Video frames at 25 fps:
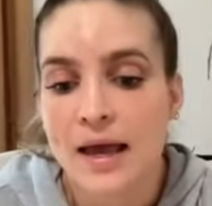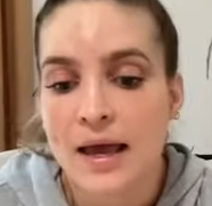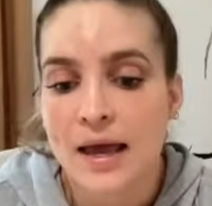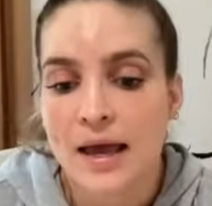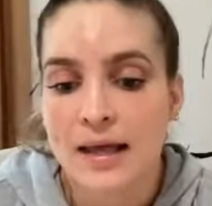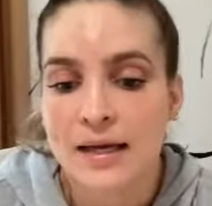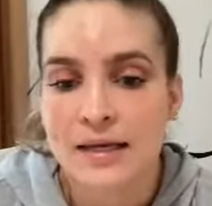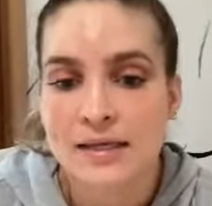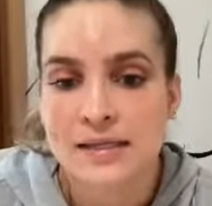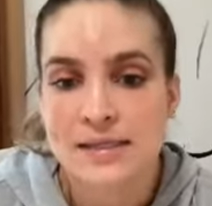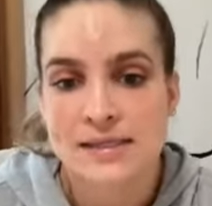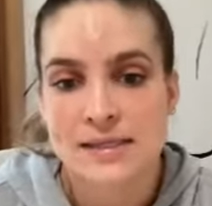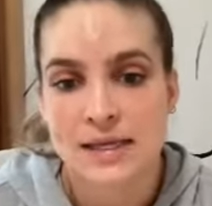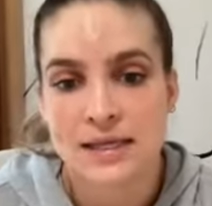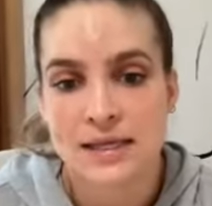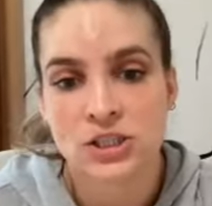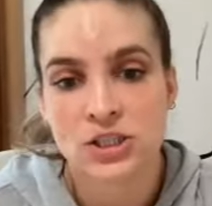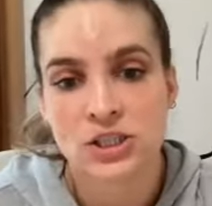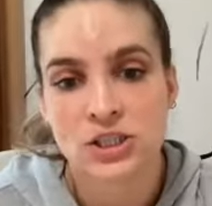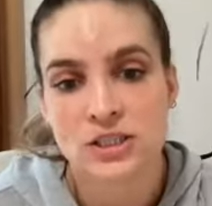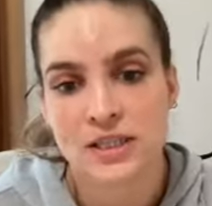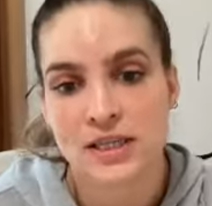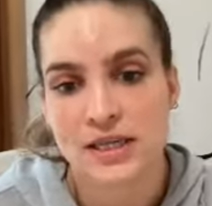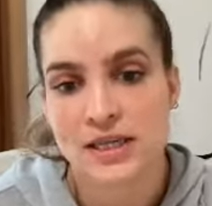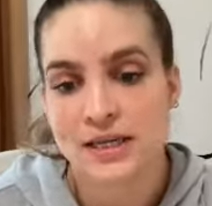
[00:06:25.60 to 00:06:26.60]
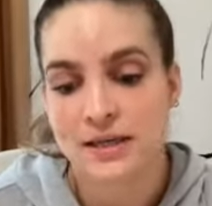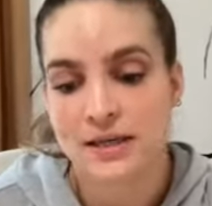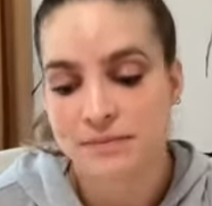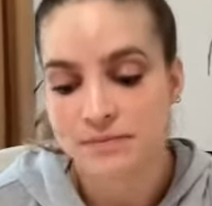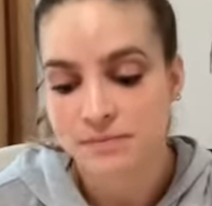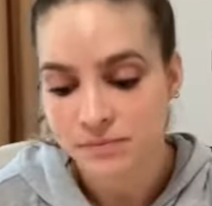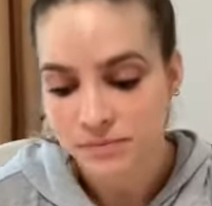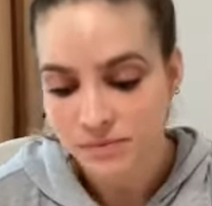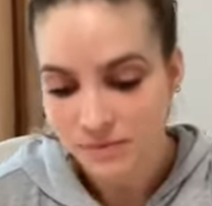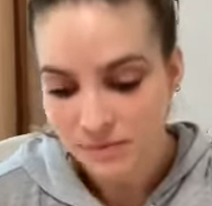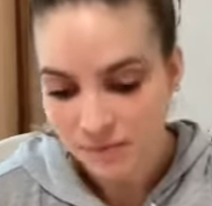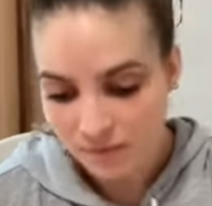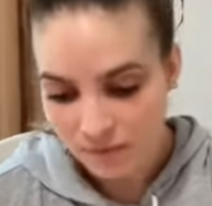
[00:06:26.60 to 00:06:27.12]
And essentially
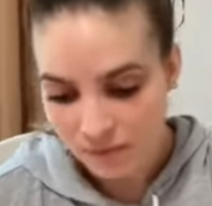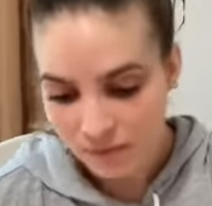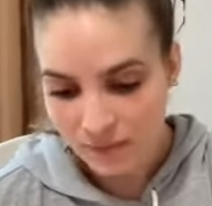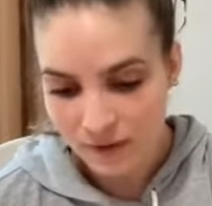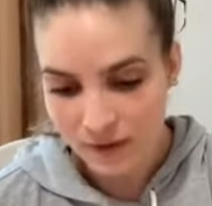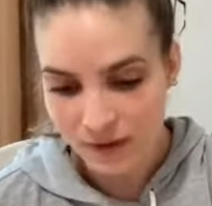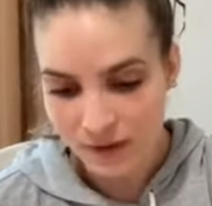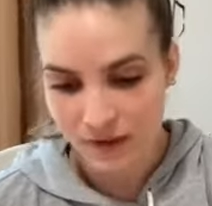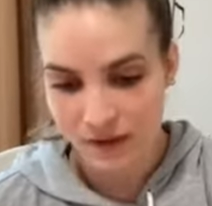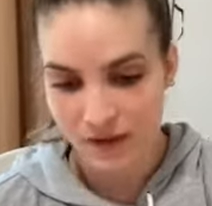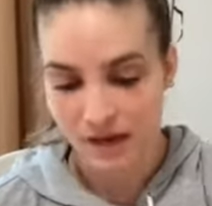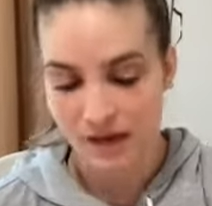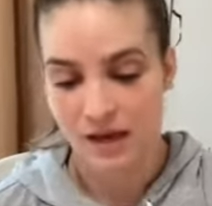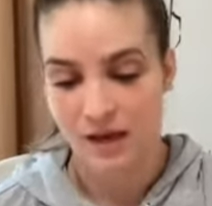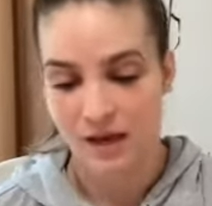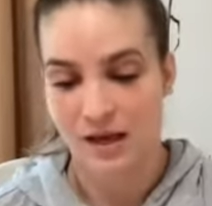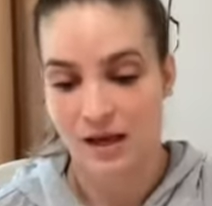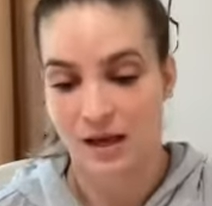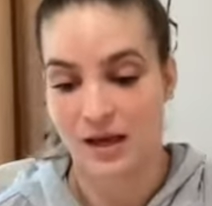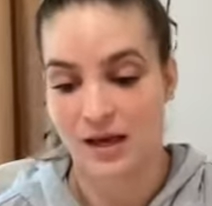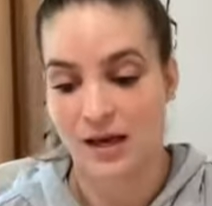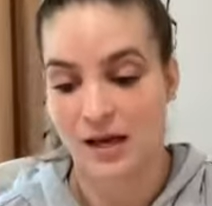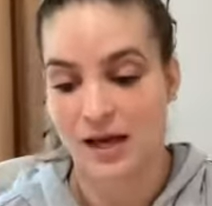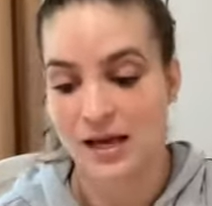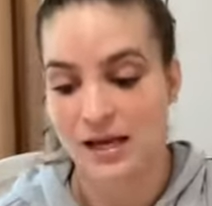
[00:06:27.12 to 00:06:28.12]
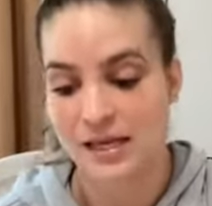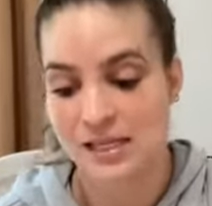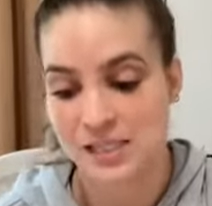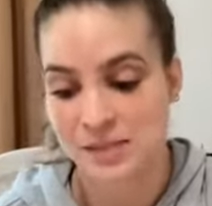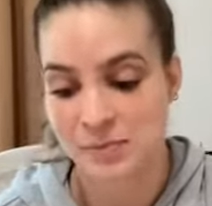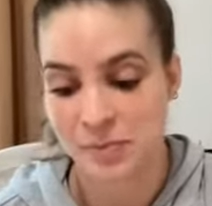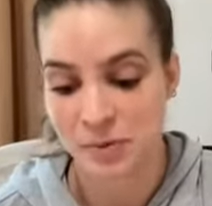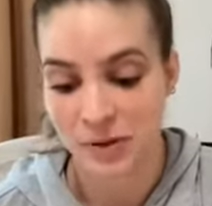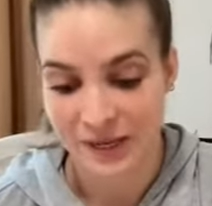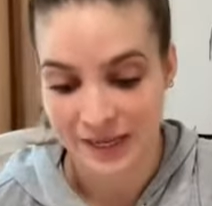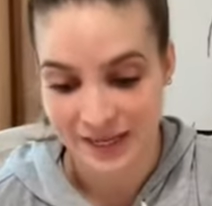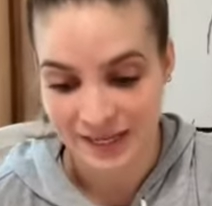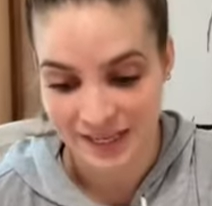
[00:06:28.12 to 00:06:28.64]

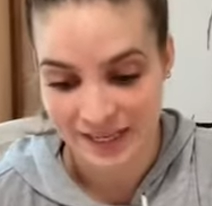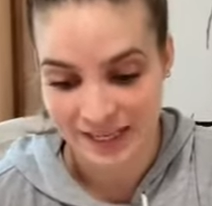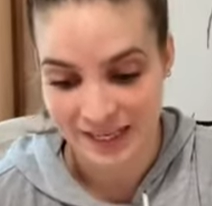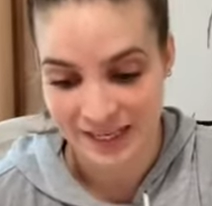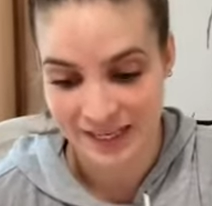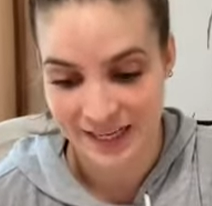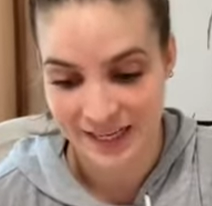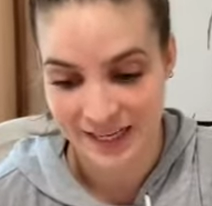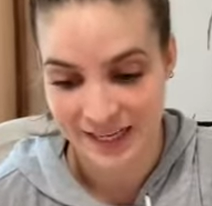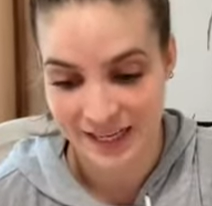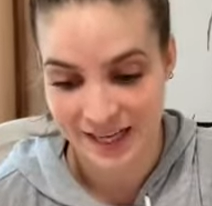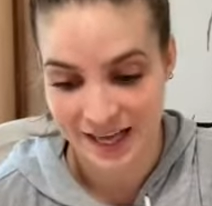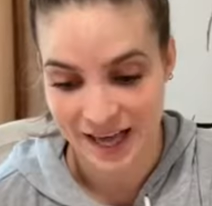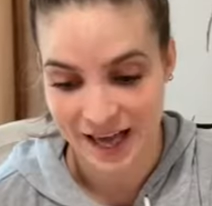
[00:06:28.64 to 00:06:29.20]
explaining,